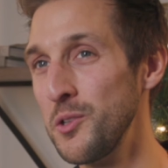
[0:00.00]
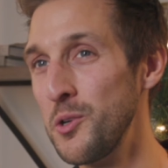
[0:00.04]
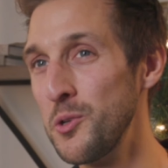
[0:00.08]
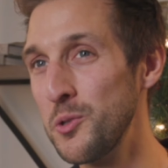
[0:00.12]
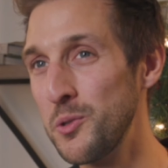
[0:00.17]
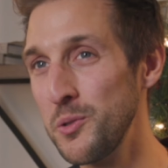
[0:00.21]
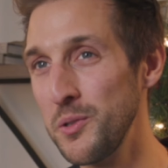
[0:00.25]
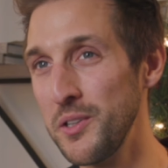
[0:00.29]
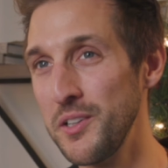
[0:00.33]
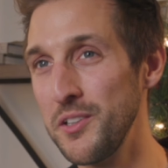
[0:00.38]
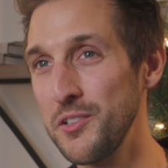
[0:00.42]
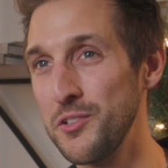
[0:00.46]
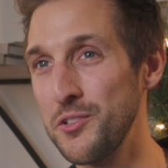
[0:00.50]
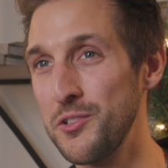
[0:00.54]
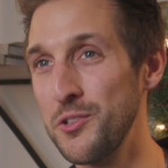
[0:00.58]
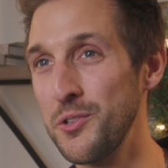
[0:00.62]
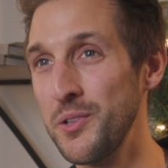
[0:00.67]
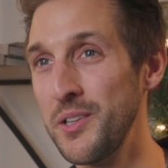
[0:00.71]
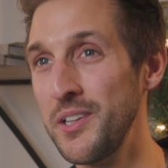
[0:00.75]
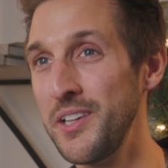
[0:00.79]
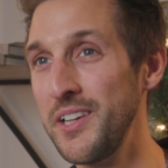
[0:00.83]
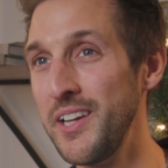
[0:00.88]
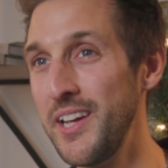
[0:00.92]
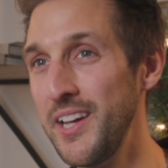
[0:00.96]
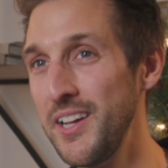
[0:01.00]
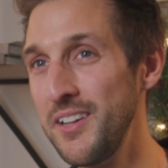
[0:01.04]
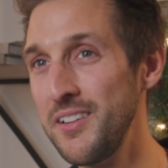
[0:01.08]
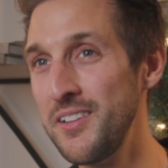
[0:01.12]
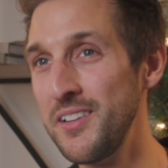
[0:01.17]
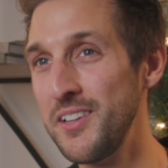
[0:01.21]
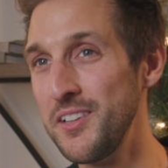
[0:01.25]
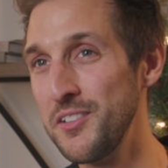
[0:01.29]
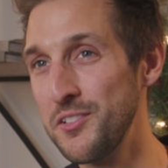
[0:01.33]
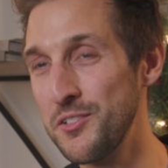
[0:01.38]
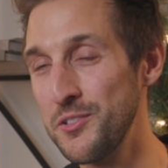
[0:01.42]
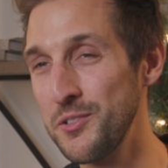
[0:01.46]
local history,
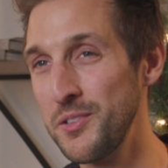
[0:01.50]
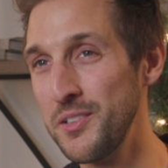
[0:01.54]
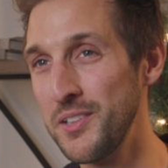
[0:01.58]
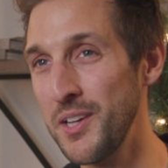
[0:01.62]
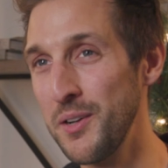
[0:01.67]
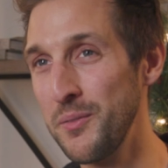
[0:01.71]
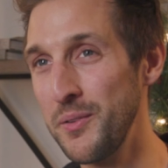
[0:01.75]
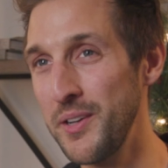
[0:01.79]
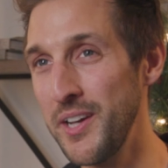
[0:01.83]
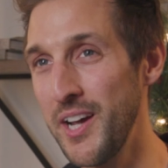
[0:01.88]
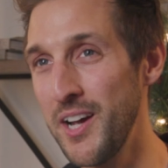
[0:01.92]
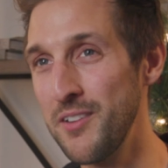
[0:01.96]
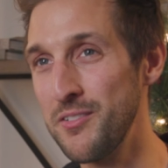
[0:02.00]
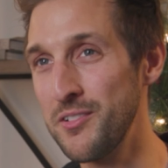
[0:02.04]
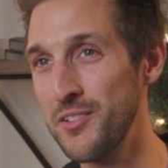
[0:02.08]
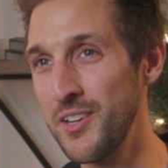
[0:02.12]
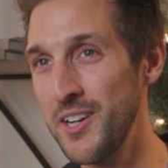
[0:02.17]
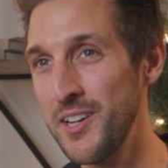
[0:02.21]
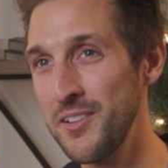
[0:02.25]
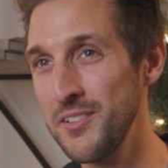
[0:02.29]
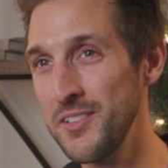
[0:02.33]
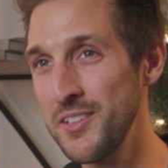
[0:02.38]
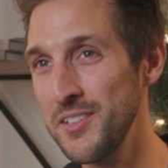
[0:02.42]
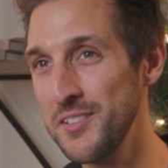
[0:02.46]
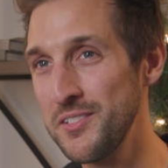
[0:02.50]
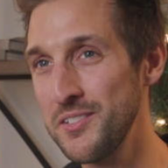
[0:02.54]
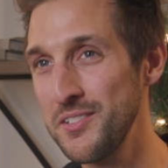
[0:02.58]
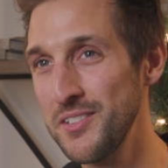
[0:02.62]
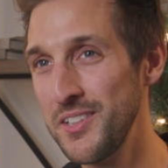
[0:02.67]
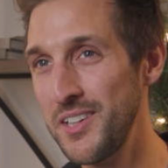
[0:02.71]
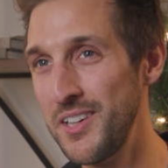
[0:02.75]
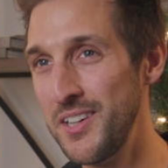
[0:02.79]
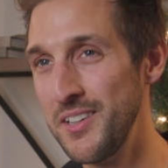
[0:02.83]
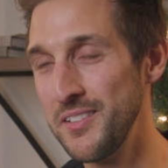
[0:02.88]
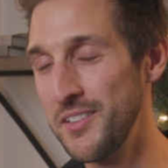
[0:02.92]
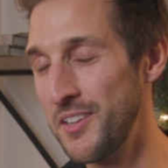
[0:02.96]
hidden history that we have around us,
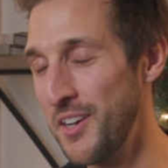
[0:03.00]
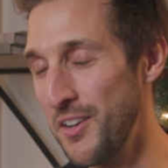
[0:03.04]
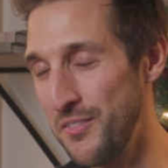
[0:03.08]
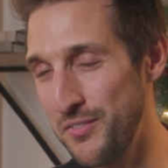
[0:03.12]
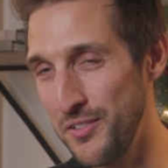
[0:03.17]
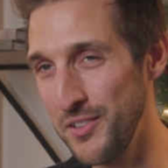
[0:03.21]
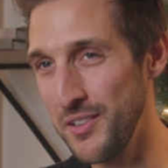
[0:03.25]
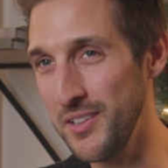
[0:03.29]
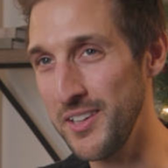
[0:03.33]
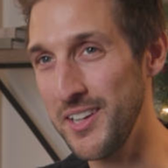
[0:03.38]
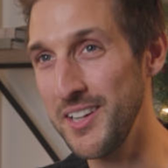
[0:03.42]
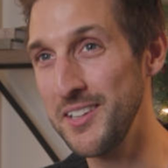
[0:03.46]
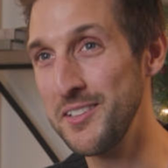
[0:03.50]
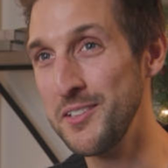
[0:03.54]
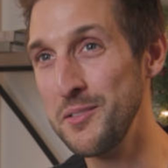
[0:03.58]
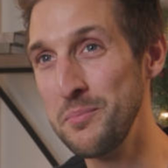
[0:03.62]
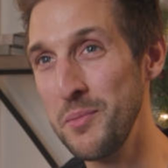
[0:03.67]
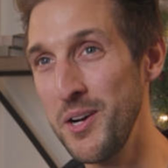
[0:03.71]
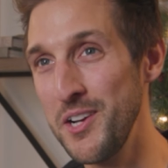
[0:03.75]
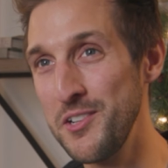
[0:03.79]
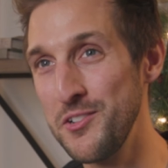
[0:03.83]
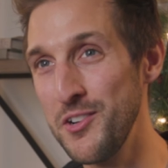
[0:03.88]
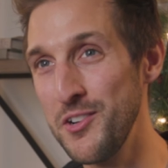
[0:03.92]
then I feel like I did my